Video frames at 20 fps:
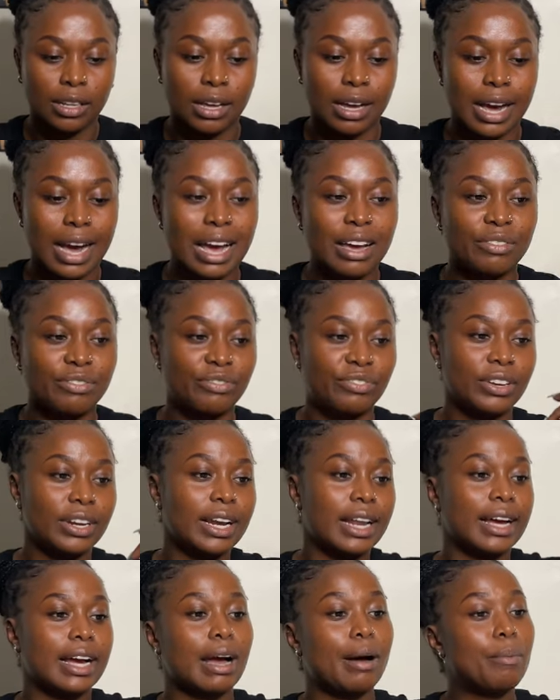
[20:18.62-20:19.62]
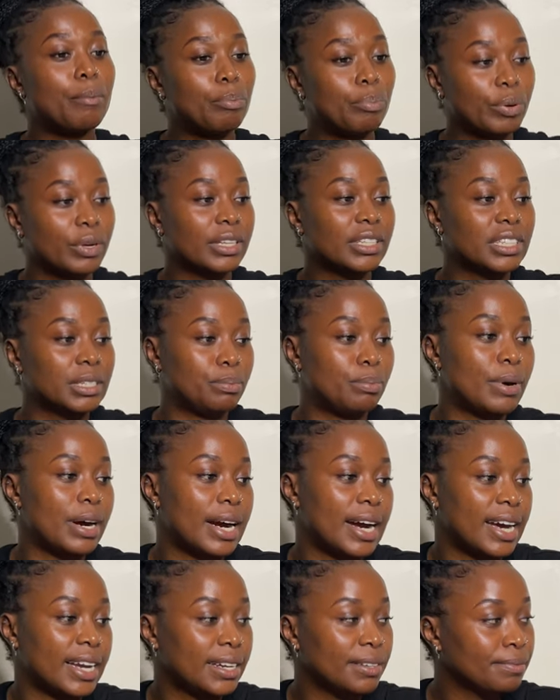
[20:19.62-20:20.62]
I feel like I'm pissed,
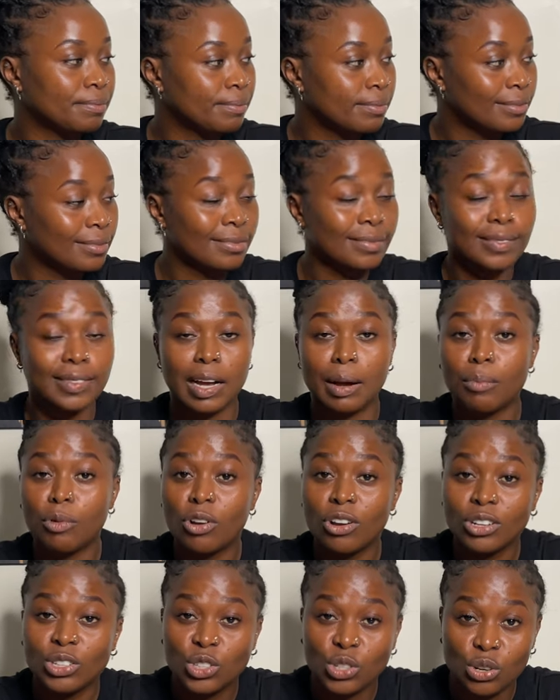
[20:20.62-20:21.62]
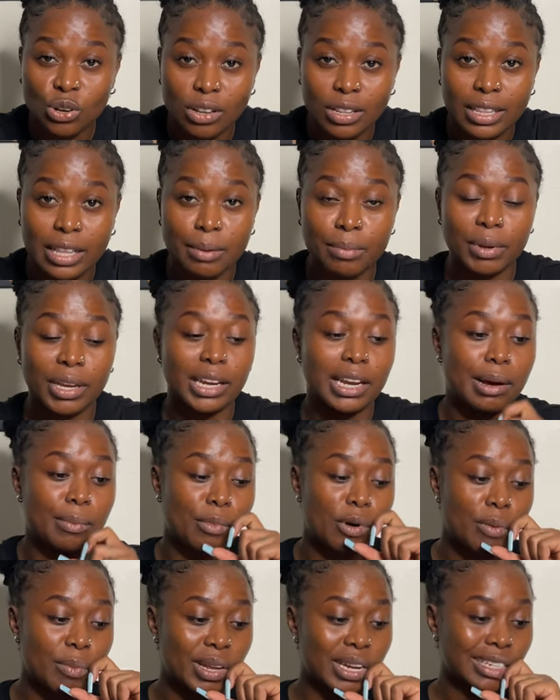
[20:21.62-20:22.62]
but I'm going to call them in a
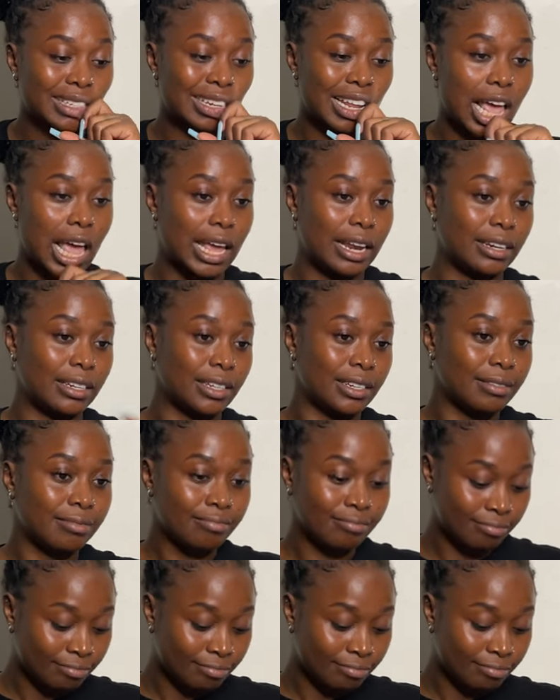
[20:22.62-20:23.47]
moment and